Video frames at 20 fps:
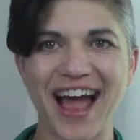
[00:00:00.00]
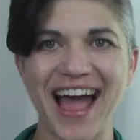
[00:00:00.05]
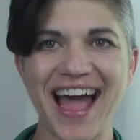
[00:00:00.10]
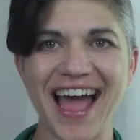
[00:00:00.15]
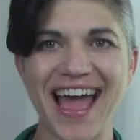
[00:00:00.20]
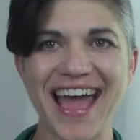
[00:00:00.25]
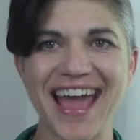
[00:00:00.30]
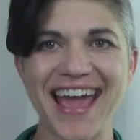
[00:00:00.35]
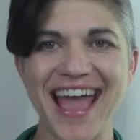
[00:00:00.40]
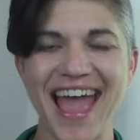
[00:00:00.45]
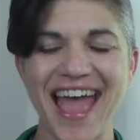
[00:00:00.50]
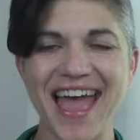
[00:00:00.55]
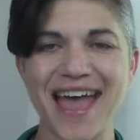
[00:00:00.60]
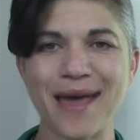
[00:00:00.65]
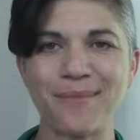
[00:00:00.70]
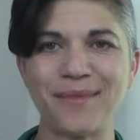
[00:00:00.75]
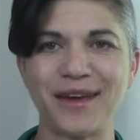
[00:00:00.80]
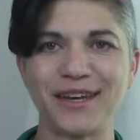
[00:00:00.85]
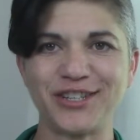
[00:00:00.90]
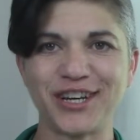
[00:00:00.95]
I
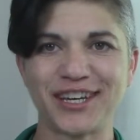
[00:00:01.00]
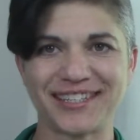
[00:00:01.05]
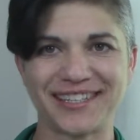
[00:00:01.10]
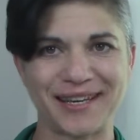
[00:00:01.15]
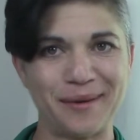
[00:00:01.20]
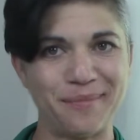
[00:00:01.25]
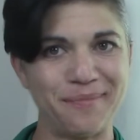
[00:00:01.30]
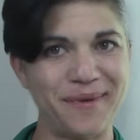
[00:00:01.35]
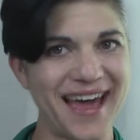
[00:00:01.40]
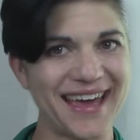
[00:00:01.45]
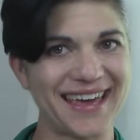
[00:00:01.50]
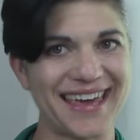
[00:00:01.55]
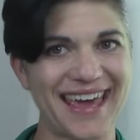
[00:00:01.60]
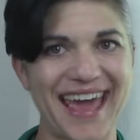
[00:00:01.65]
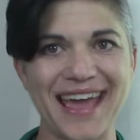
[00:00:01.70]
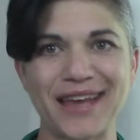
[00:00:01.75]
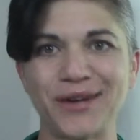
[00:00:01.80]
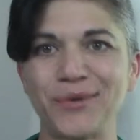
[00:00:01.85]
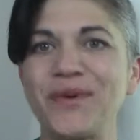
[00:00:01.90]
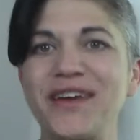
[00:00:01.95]
am Jessica Beck
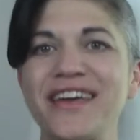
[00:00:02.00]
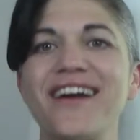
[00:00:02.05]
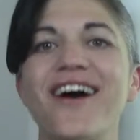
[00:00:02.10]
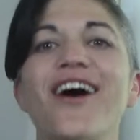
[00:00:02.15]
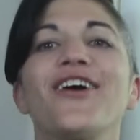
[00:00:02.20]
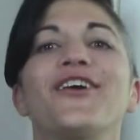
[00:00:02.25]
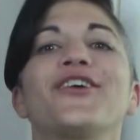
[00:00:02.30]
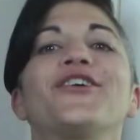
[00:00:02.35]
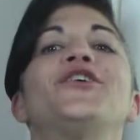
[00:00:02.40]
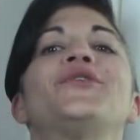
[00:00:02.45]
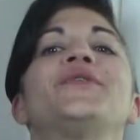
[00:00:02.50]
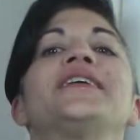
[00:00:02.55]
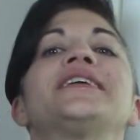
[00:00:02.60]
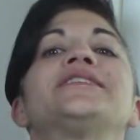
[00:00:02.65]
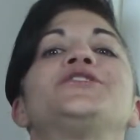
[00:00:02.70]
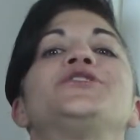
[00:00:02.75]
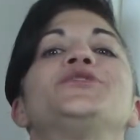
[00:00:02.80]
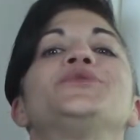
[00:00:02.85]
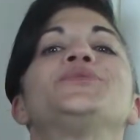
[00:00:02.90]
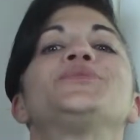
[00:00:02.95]
and we are
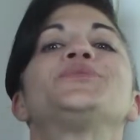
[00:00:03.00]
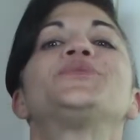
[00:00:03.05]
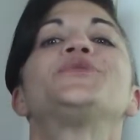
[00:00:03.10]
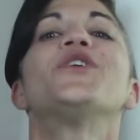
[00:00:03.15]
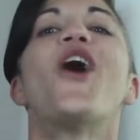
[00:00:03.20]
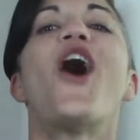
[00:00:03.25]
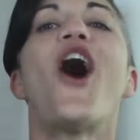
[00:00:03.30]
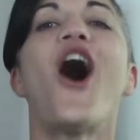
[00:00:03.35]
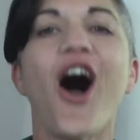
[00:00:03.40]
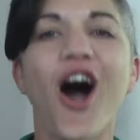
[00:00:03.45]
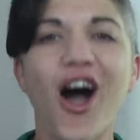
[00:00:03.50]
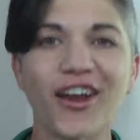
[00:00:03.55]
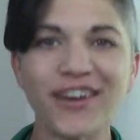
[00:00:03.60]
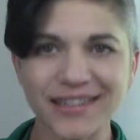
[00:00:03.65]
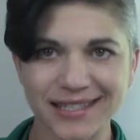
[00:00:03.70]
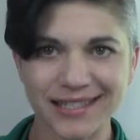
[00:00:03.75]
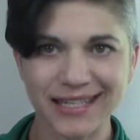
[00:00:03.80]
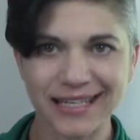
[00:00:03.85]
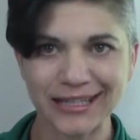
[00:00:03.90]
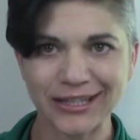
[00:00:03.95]
going to
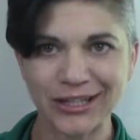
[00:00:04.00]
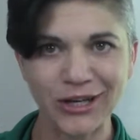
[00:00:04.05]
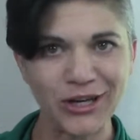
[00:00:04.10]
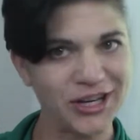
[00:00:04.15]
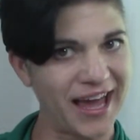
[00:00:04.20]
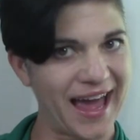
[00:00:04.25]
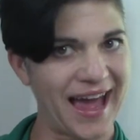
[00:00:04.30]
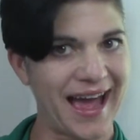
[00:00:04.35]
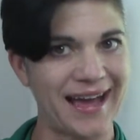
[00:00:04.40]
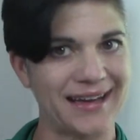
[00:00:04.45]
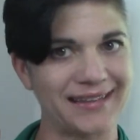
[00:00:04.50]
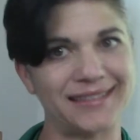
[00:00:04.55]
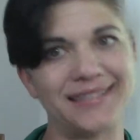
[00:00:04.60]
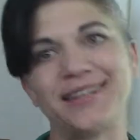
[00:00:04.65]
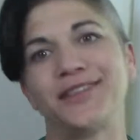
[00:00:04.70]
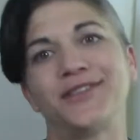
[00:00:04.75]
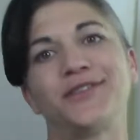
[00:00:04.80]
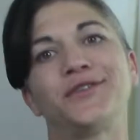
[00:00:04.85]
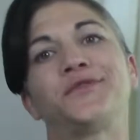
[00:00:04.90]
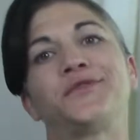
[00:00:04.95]
honestly look at
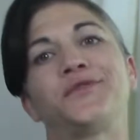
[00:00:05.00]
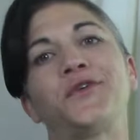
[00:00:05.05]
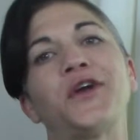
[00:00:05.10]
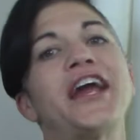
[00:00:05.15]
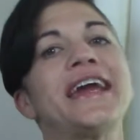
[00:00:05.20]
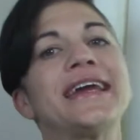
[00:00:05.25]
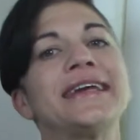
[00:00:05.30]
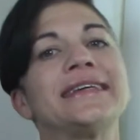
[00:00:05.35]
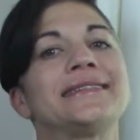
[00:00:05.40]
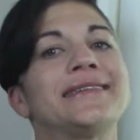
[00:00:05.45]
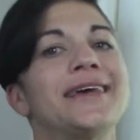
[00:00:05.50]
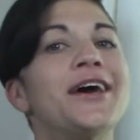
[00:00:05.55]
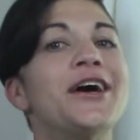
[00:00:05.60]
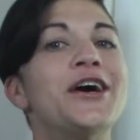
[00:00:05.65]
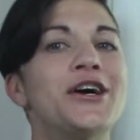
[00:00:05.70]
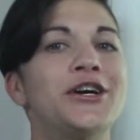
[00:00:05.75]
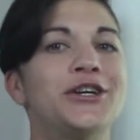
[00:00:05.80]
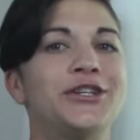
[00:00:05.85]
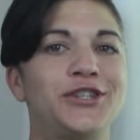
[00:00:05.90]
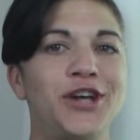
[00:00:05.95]
the phrase
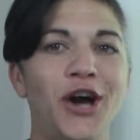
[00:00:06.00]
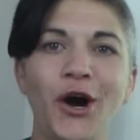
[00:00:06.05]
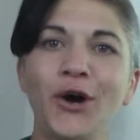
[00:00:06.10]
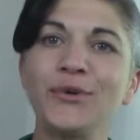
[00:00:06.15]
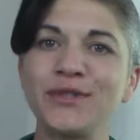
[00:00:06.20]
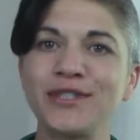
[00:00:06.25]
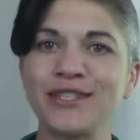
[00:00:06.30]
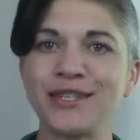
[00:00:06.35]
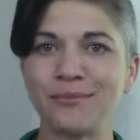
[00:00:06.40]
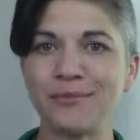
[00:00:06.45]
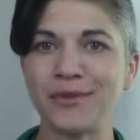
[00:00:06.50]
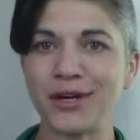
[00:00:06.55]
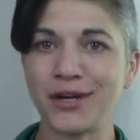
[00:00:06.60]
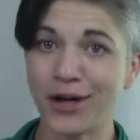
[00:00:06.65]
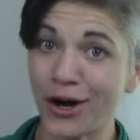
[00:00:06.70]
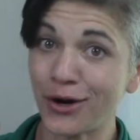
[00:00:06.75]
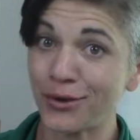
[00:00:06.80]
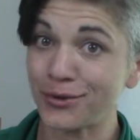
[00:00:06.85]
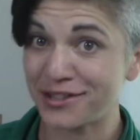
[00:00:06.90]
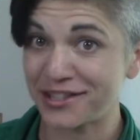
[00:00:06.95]
totes
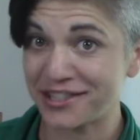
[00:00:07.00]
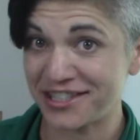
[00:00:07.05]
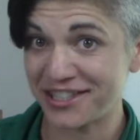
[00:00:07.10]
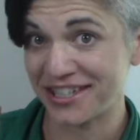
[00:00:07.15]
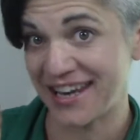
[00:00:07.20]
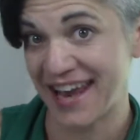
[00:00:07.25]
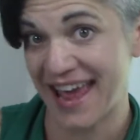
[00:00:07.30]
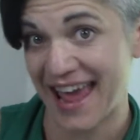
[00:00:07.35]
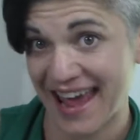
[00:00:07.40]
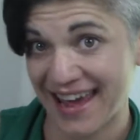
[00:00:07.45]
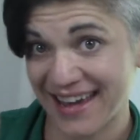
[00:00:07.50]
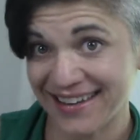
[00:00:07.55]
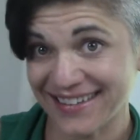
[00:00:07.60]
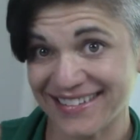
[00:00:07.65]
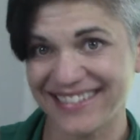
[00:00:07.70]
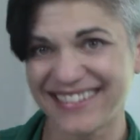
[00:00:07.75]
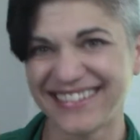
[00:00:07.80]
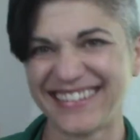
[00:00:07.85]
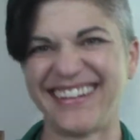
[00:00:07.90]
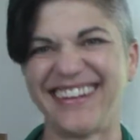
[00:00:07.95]
magotes today,
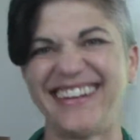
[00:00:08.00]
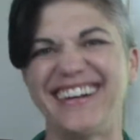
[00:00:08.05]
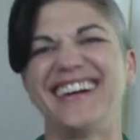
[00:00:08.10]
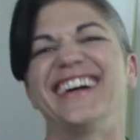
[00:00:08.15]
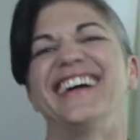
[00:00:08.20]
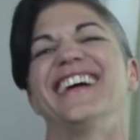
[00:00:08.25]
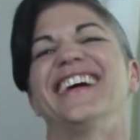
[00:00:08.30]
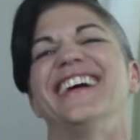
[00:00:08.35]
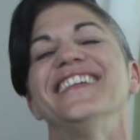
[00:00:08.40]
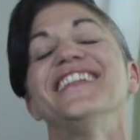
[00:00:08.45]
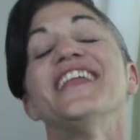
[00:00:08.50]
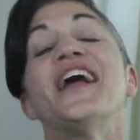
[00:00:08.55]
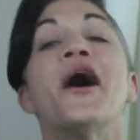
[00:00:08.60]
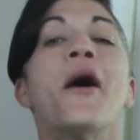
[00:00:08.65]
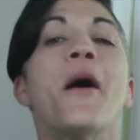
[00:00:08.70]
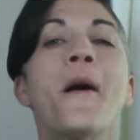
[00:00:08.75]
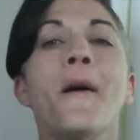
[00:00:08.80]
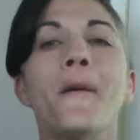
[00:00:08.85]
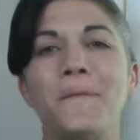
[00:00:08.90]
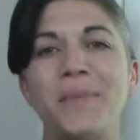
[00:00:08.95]

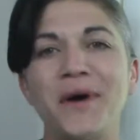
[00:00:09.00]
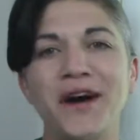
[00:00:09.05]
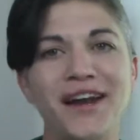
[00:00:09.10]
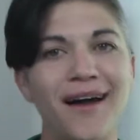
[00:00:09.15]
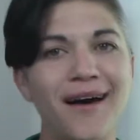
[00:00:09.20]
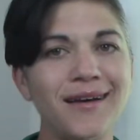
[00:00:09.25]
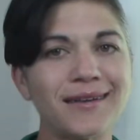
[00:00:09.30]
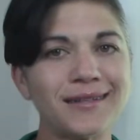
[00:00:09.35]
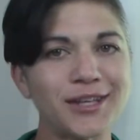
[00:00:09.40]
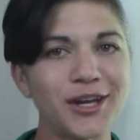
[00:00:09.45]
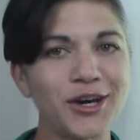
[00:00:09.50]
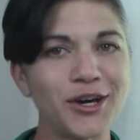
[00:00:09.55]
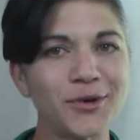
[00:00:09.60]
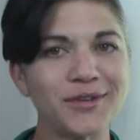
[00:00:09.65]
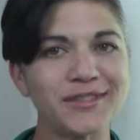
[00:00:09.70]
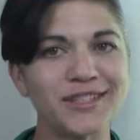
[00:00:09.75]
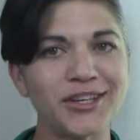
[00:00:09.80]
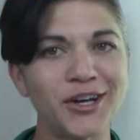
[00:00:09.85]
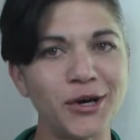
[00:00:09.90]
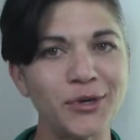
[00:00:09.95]
but
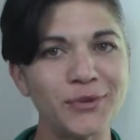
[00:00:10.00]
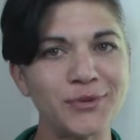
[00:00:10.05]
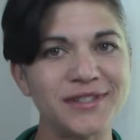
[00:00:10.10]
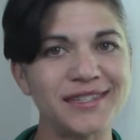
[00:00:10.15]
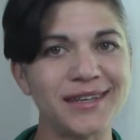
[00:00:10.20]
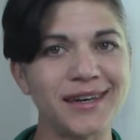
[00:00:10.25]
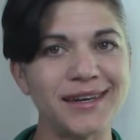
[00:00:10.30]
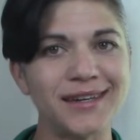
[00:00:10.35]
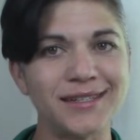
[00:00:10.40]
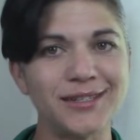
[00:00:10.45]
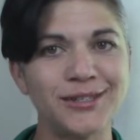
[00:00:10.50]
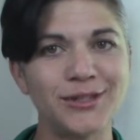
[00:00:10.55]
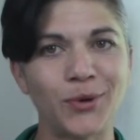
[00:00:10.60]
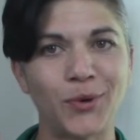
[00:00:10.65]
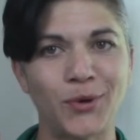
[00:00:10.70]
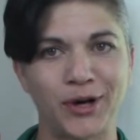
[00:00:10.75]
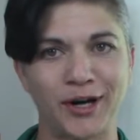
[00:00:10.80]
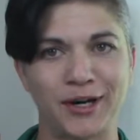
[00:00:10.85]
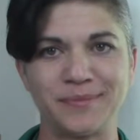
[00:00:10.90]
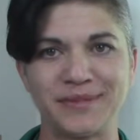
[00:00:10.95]
also totes
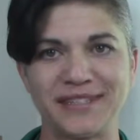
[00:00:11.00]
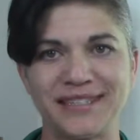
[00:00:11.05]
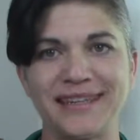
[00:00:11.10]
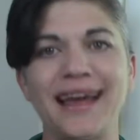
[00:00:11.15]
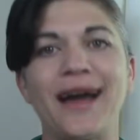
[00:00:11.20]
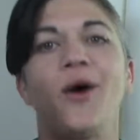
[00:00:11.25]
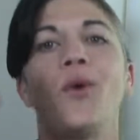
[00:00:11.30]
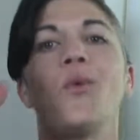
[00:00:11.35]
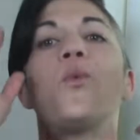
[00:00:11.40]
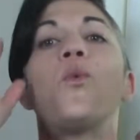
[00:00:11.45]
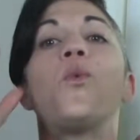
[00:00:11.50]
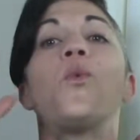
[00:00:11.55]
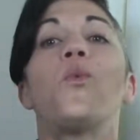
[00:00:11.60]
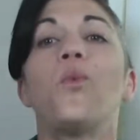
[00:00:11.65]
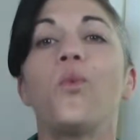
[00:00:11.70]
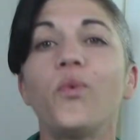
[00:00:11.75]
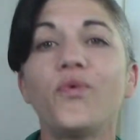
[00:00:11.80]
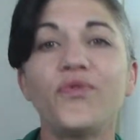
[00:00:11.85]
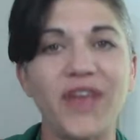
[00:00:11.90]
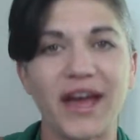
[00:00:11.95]
adorbs. Now,
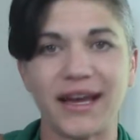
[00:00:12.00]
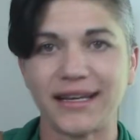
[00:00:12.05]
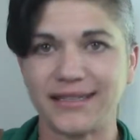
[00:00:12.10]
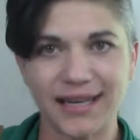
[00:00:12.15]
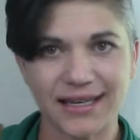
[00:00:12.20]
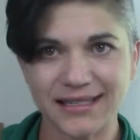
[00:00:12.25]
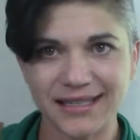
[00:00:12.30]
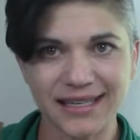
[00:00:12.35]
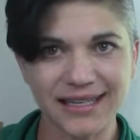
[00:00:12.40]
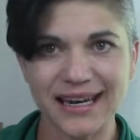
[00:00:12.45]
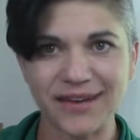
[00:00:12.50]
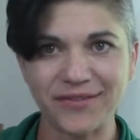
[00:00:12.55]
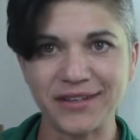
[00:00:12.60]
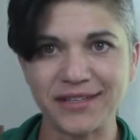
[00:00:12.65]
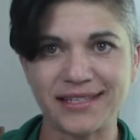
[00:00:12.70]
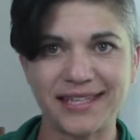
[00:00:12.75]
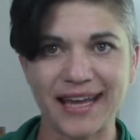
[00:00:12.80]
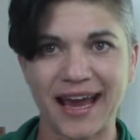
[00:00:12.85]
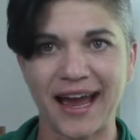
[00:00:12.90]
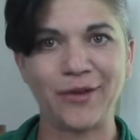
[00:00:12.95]
that doesn't
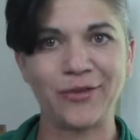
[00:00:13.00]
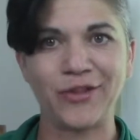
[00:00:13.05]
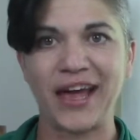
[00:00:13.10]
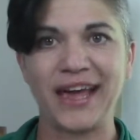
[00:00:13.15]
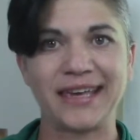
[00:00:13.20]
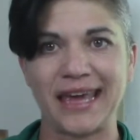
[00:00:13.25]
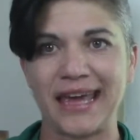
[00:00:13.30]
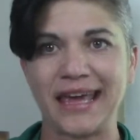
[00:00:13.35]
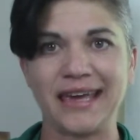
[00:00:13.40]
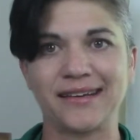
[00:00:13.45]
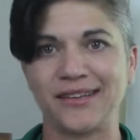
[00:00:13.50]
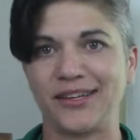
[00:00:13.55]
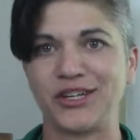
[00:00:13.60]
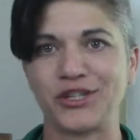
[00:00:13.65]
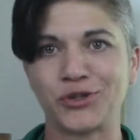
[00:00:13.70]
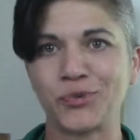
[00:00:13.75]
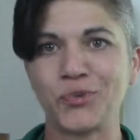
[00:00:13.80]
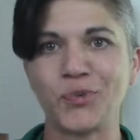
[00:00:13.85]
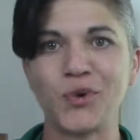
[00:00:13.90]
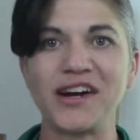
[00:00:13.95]
even sound like
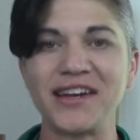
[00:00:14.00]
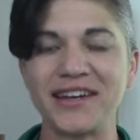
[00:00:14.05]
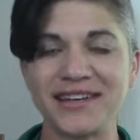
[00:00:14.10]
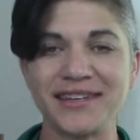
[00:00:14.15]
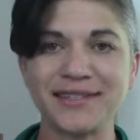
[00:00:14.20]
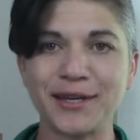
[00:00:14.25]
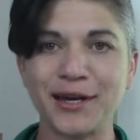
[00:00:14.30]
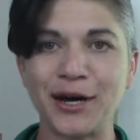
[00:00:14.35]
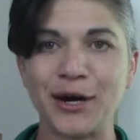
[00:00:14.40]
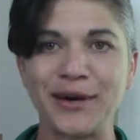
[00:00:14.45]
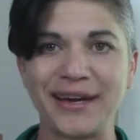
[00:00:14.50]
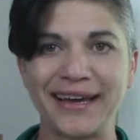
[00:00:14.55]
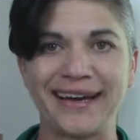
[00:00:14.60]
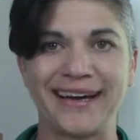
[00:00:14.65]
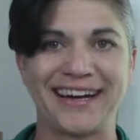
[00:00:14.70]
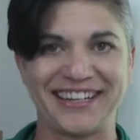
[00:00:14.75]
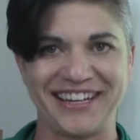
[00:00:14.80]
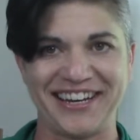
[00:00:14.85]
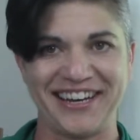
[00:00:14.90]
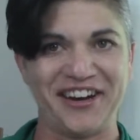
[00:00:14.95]
English. What is going
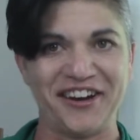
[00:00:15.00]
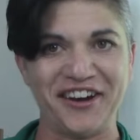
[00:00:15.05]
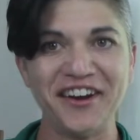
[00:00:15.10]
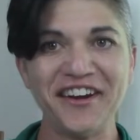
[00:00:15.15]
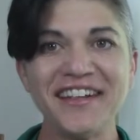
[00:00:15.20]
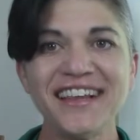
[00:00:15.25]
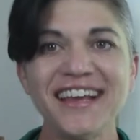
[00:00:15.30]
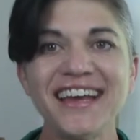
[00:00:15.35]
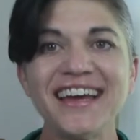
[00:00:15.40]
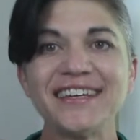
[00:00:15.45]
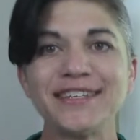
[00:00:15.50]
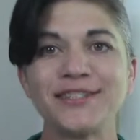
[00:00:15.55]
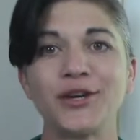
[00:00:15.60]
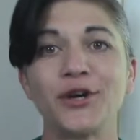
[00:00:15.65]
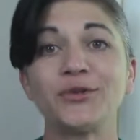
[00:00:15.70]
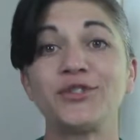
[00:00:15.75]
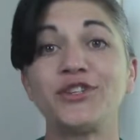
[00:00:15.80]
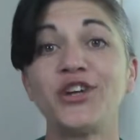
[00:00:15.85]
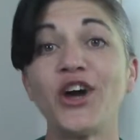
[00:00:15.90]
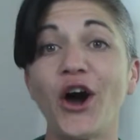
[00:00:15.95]
on here?
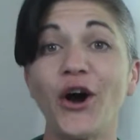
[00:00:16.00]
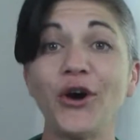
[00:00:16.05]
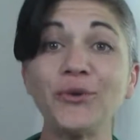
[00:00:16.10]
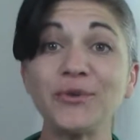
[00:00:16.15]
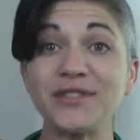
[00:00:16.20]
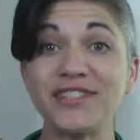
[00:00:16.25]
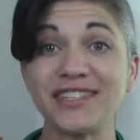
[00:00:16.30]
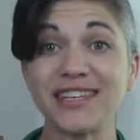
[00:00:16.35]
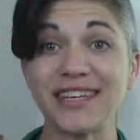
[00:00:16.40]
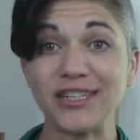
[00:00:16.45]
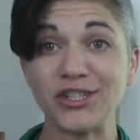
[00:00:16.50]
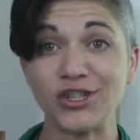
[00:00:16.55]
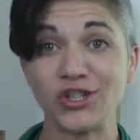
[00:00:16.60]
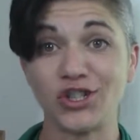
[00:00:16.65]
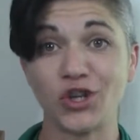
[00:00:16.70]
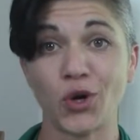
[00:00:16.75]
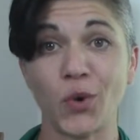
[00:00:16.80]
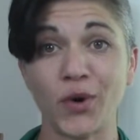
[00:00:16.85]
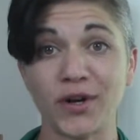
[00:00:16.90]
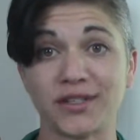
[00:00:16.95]
So totes is
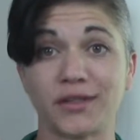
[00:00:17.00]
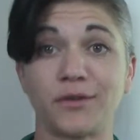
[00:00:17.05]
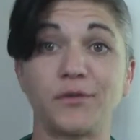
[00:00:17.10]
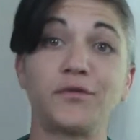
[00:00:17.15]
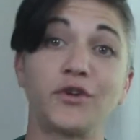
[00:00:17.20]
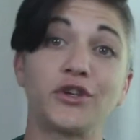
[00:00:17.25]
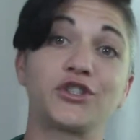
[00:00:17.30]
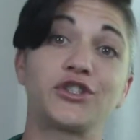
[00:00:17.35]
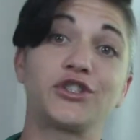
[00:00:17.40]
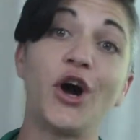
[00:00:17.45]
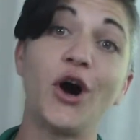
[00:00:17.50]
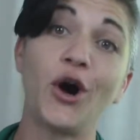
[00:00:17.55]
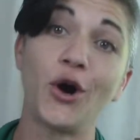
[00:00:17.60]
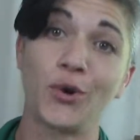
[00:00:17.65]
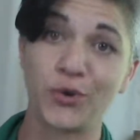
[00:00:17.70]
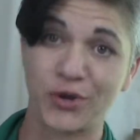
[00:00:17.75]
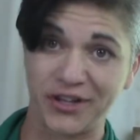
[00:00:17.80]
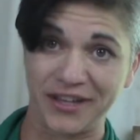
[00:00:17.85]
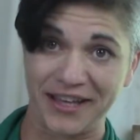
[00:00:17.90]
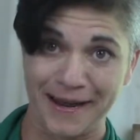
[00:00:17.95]
short for
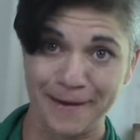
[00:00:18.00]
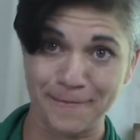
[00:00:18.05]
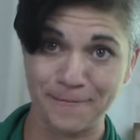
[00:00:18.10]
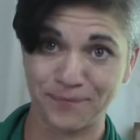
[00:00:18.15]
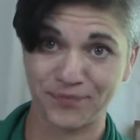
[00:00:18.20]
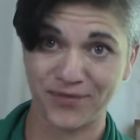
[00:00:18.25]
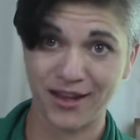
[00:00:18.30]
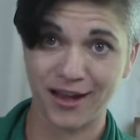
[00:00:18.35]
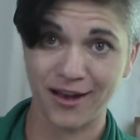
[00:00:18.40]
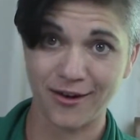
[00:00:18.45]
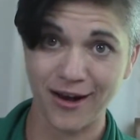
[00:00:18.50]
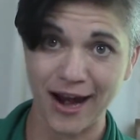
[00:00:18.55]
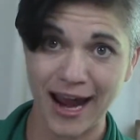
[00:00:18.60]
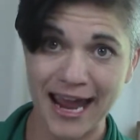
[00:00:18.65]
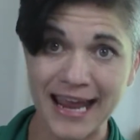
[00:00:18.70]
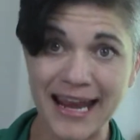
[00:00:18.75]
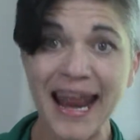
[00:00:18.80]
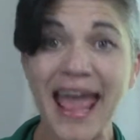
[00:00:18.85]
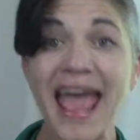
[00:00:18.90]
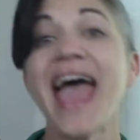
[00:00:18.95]
totally, all
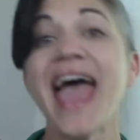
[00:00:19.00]
right?